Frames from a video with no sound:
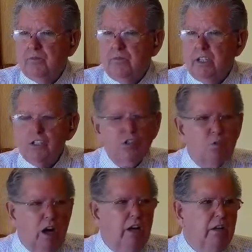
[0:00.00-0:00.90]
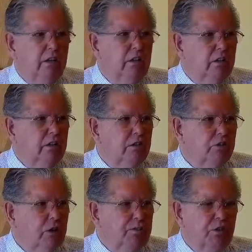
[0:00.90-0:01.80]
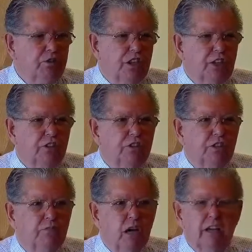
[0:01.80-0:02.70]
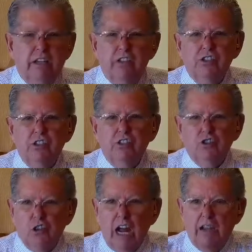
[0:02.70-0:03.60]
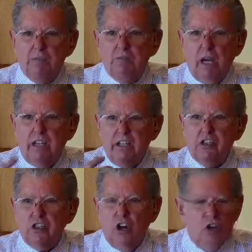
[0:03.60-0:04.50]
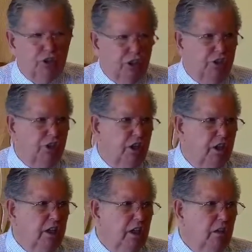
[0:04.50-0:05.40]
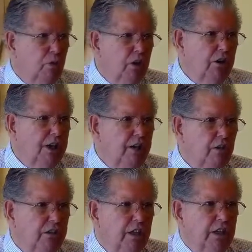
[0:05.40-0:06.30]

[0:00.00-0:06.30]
This is why Scripture says, by his stripes, by his scourges, we're healed.